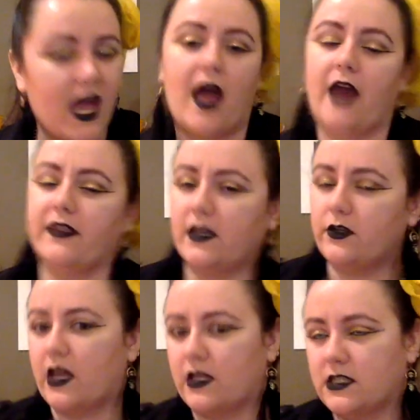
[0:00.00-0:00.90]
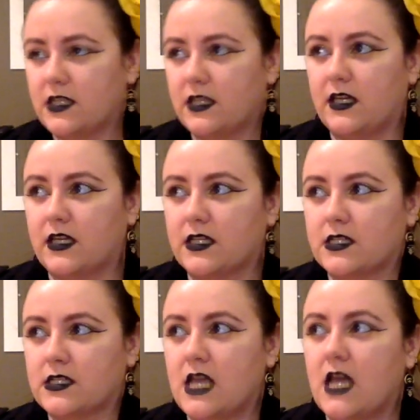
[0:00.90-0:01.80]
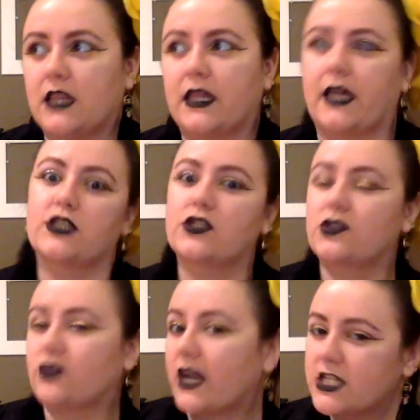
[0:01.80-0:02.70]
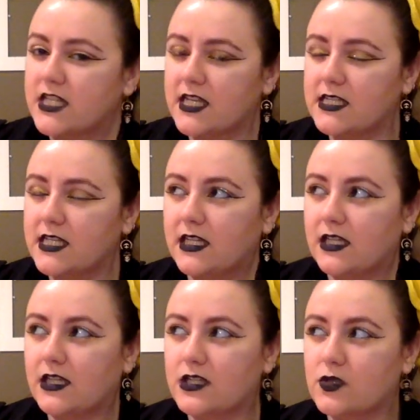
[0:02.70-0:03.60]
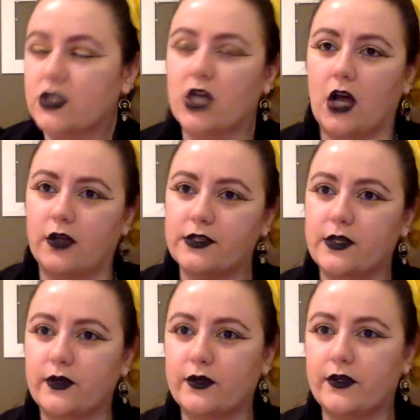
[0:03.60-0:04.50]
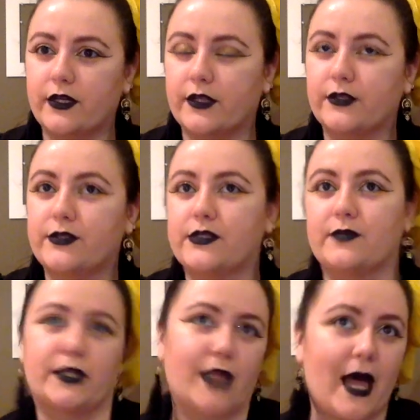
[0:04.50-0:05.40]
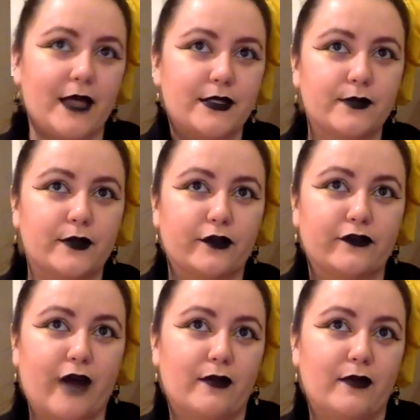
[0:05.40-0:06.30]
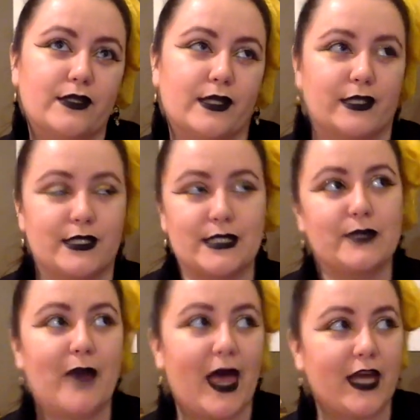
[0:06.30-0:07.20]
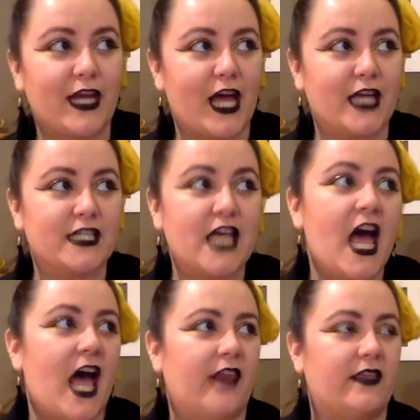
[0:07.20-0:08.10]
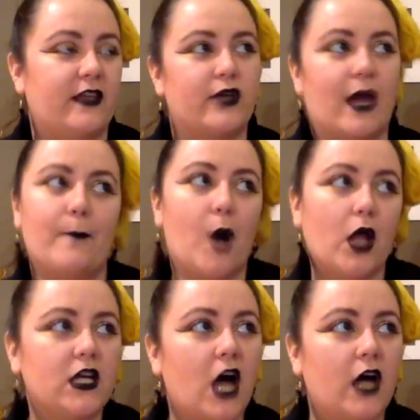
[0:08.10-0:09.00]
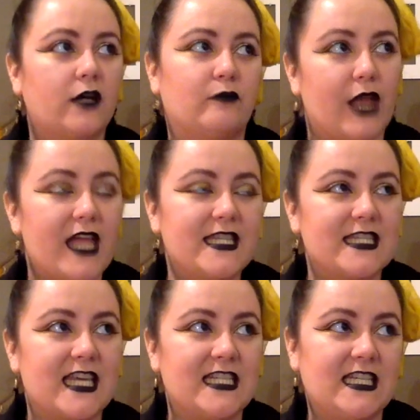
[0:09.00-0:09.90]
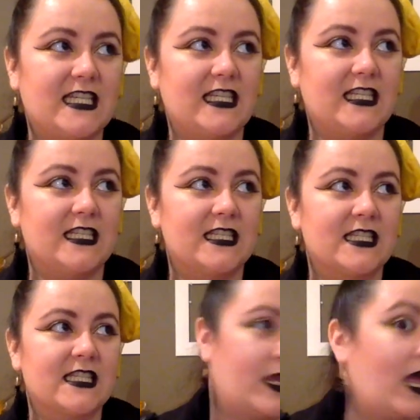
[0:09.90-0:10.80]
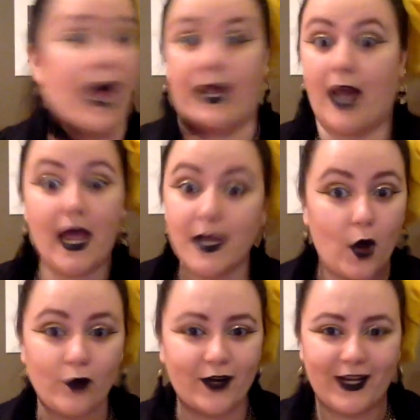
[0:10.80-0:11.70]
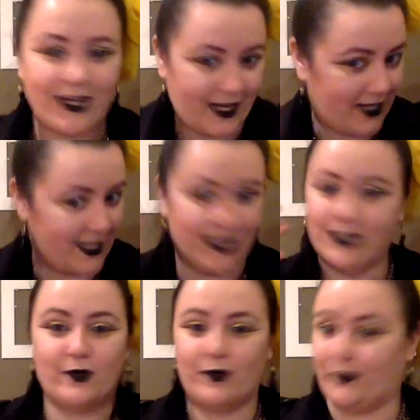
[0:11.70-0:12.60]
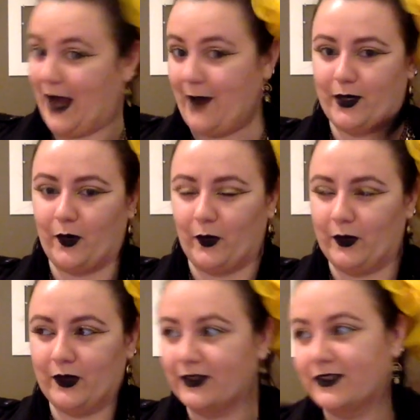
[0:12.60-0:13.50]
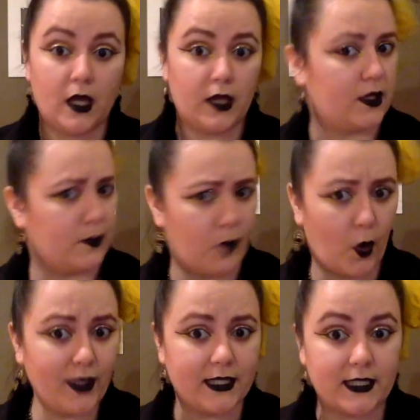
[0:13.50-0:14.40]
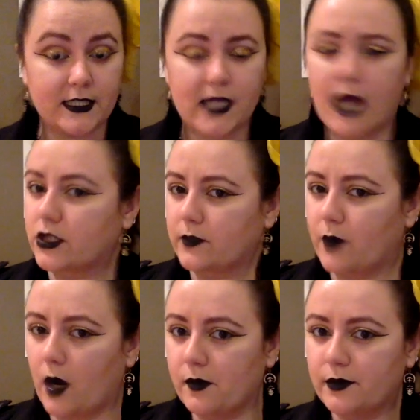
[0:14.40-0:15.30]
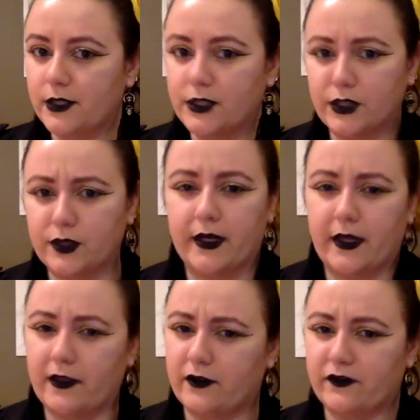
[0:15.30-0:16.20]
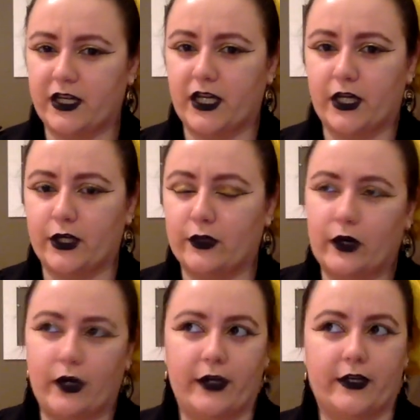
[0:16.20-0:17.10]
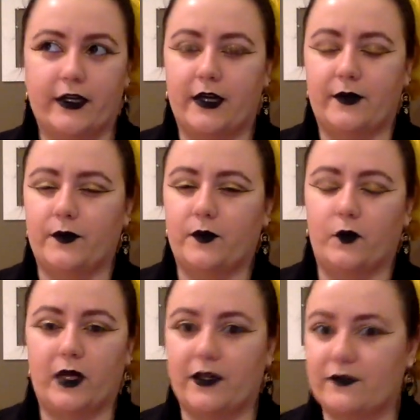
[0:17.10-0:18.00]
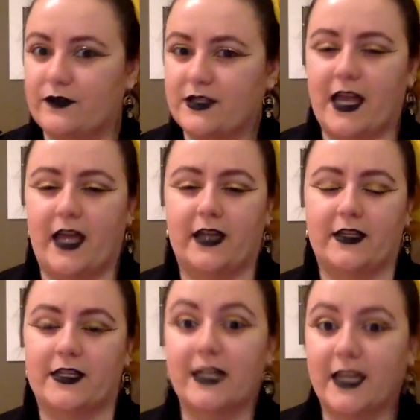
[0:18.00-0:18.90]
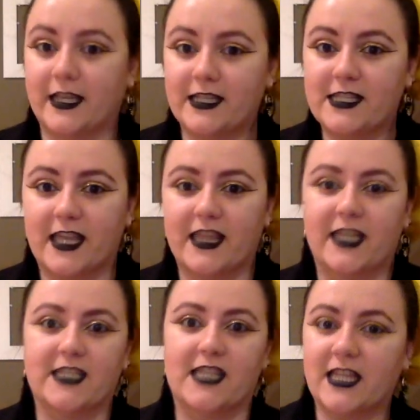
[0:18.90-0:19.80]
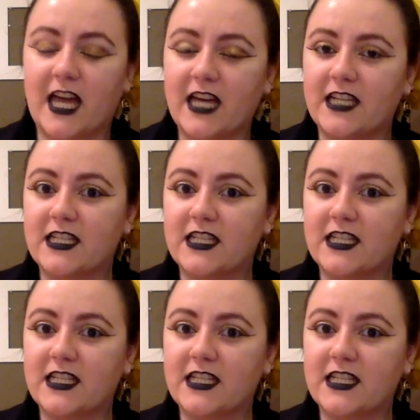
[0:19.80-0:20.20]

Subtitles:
And then you get into things like stretch sateens, which also include some elastomer fibers such as spandex, and then you get polycotton blend sateens, and I am already getting into a rabbit hole. The point is, I should probably do another video on weaves and knits and things like that.